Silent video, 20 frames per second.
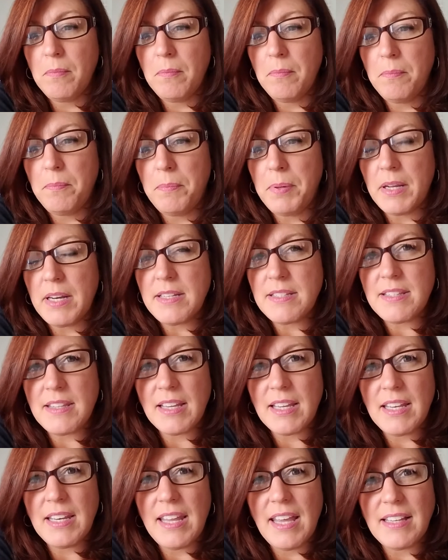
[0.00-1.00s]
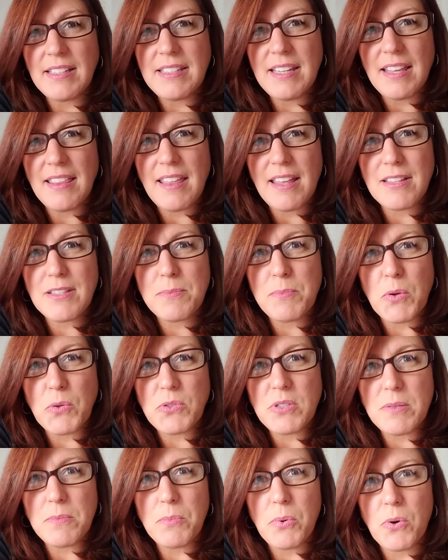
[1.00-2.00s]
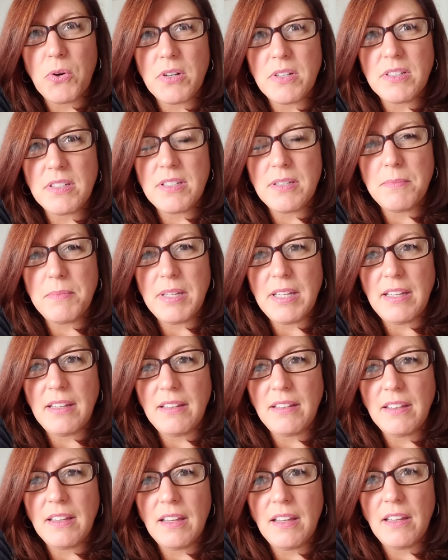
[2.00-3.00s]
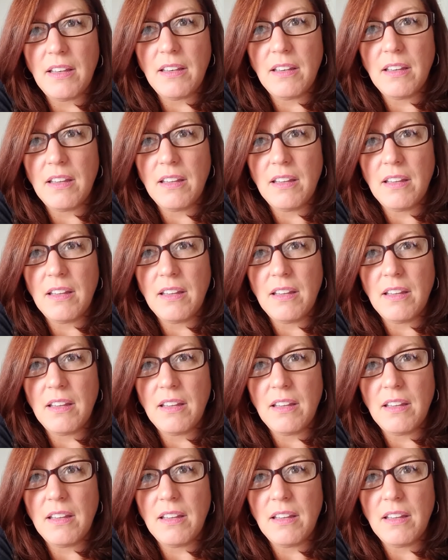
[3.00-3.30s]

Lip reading: But it's the connecting that's most important to me.